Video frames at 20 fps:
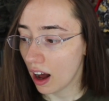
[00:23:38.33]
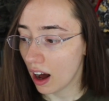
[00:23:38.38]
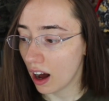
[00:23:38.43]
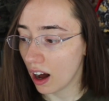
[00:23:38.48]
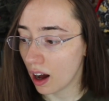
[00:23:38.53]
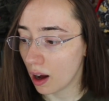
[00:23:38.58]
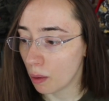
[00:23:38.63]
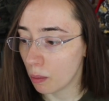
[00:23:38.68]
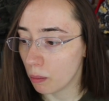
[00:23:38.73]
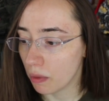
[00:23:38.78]

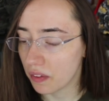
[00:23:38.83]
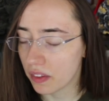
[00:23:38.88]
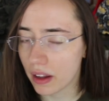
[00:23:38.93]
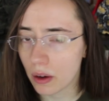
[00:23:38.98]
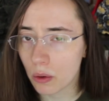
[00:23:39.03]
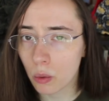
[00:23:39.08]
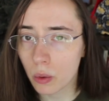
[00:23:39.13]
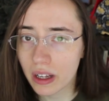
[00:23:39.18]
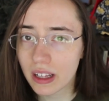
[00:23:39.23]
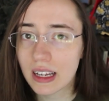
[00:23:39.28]
Um, but
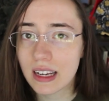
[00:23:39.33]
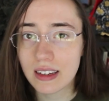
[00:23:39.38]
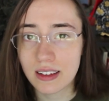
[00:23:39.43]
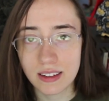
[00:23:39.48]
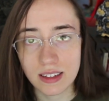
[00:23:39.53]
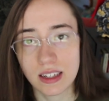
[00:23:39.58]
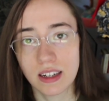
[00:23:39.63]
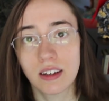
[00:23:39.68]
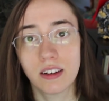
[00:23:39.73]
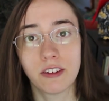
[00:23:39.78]
they really
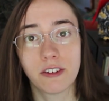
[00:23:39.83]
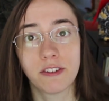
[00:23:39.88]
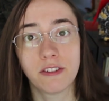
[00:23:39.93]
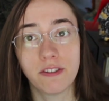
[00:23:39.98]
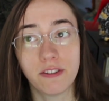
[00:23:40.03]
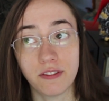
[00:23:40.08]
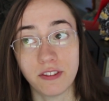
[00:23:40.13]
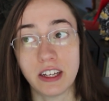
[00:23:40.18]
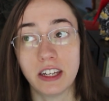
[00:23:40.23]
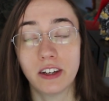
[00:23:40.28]
did
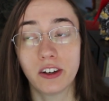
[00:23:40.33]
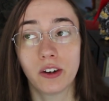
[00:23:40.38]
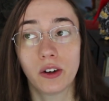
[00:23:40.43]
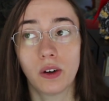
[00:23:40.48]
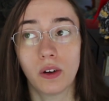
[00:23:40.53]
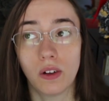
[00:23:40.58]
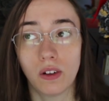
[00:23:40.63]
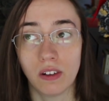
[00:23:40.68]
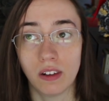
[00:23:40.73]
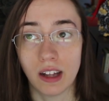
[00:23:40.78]

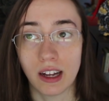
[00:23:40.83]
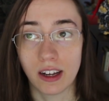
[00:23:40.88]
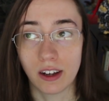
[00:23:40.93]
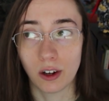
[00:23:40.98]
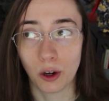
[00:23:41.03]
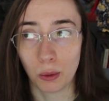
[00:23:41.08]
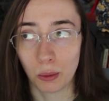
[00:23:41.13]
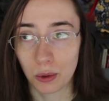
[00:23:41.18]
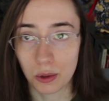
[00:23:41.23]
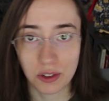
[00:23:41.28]
feel
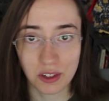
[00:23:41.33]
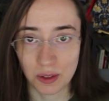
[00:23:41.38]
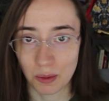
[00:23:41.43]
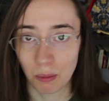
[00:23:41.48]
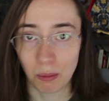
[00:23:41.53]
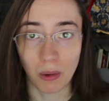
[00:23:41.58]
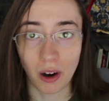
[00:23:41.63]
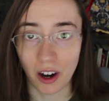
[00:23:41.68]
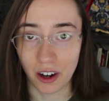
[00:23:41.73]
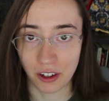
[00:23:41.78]
like almost
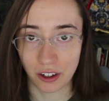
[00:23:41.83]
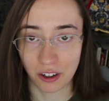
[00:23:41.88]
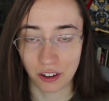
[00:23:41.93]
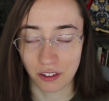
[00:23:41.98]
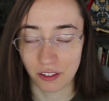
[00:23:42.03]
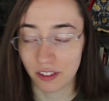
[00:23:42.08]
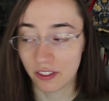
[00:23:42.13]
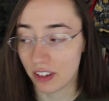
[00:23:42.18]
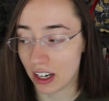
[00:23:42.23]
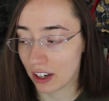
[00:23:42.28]

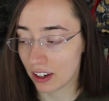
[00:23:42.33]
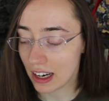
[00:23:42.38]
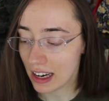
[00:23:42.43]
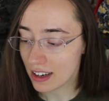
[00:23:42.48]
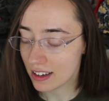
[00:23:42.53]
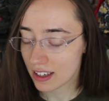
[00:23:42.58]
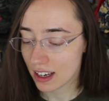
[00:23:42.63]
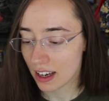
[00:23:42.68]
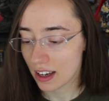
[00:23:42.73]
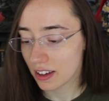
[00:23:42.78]
modern
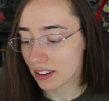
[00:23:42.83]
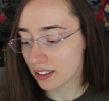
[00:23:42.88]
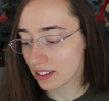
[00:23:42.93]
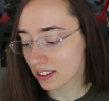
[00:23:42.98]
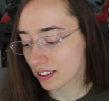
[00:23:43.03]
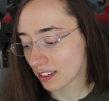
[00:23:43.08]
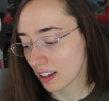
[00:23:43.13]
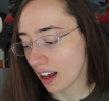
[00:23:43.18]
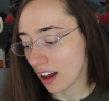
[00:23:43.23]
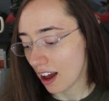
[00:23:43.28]
fairy
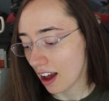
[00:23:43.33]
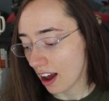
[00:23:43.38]
tales.